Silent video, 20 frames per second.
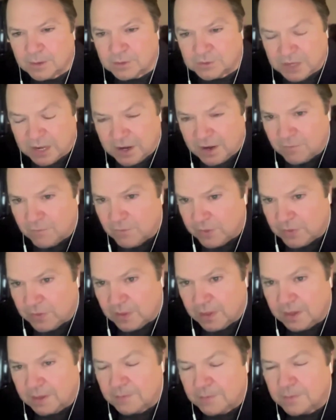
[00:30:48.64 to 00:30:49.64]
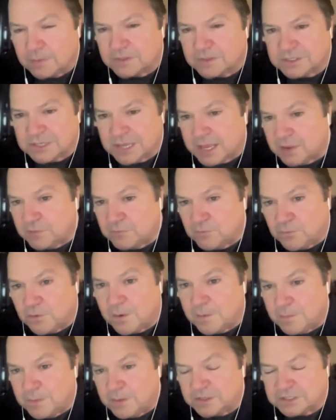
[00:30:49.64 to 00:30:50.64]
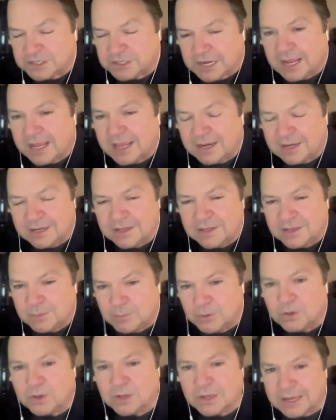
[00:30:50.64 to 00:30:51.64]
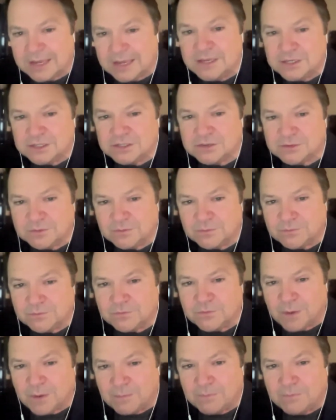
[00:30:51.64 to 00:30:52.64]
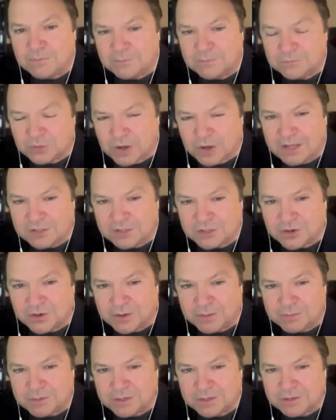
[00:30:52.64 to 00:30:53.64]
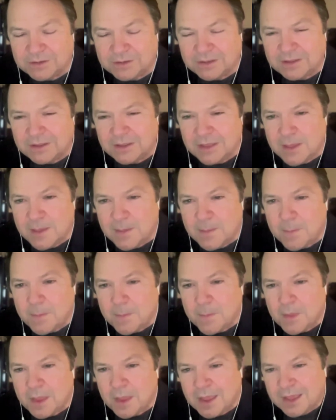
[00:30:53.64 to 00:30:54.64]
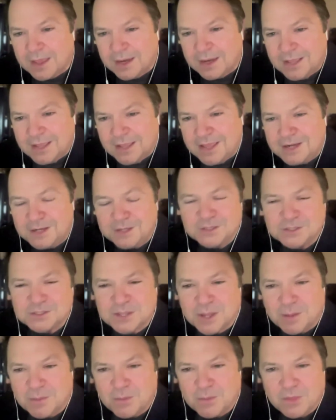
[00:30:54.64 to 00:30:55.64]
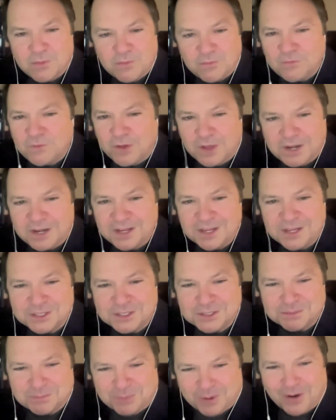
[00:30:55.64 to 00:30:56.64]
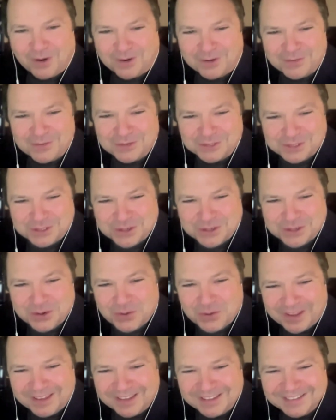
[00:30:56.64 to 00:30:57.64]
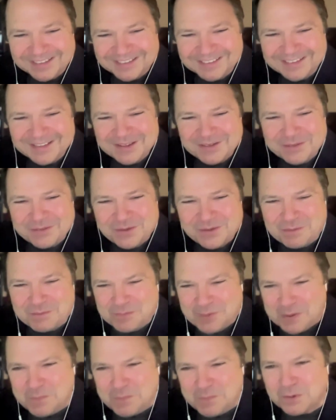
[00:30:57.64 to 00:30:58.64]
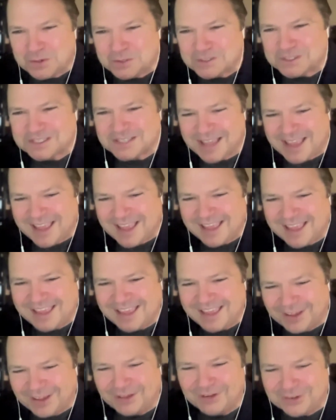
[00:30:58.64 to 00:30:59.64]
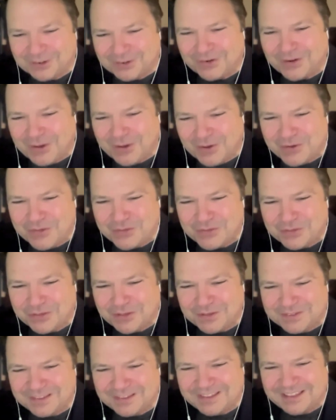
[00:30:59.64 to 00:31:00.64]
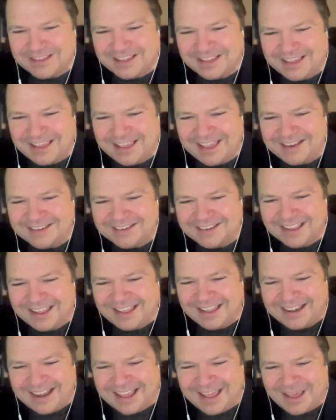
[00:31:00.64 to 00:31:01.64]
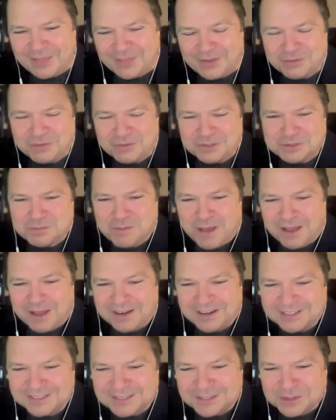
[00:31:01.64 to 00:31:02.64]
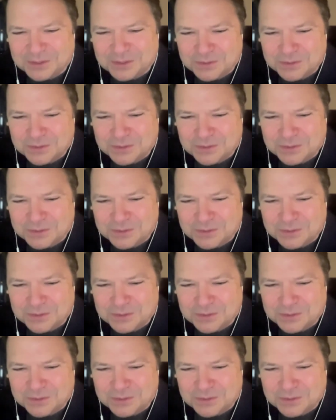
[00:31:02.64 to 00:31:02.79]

because everything said from the stand in the book is from transcript. And it is some of the funniest part of the story. What people are saying under oath and how they're responding